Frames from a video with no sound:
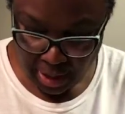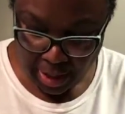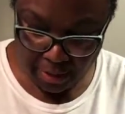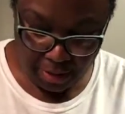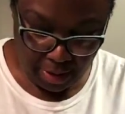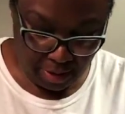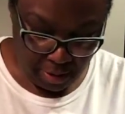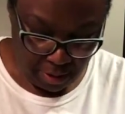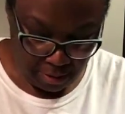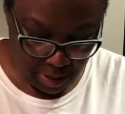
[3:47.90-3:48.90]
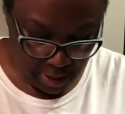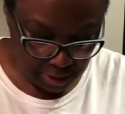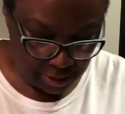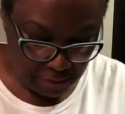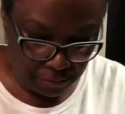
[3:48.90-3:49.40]
And then you let it
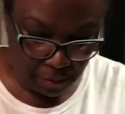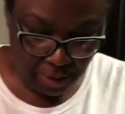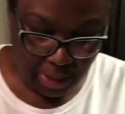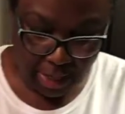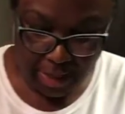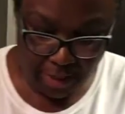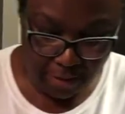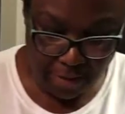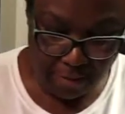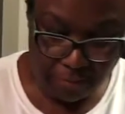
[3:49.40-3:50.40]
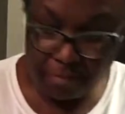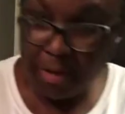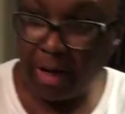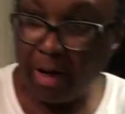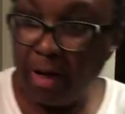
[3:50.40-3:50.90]
sit for a second, and then from
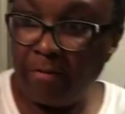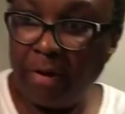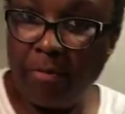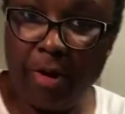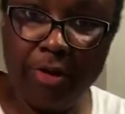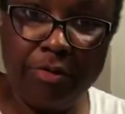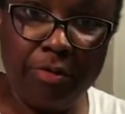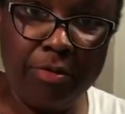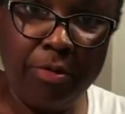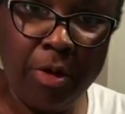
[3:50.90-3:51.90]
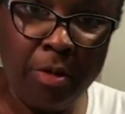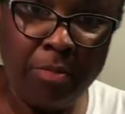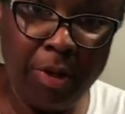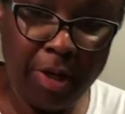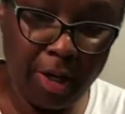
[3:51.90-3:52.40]
there, if I wanted to
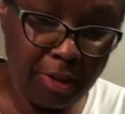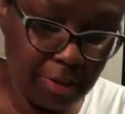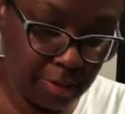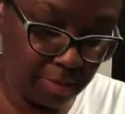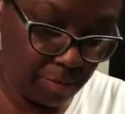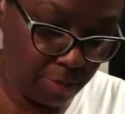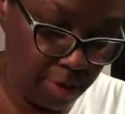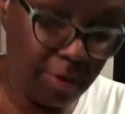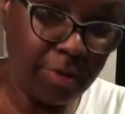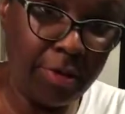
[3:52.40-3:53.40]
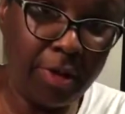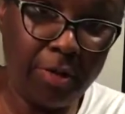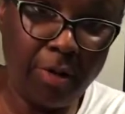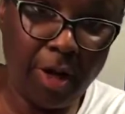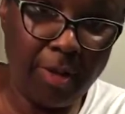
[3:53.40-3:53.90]
put on some Oreo cookie
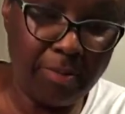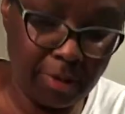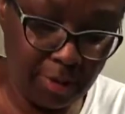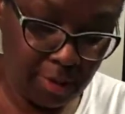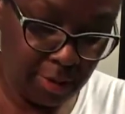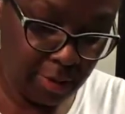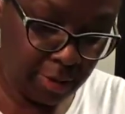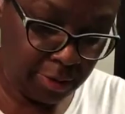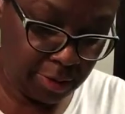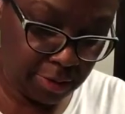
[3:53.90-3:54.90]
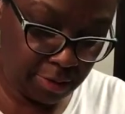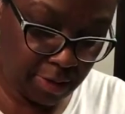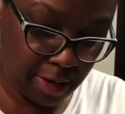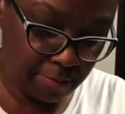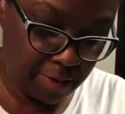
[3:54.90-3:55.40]
crumbs, just so
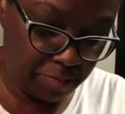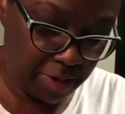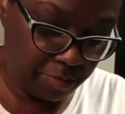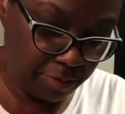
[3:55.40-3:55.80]
that way people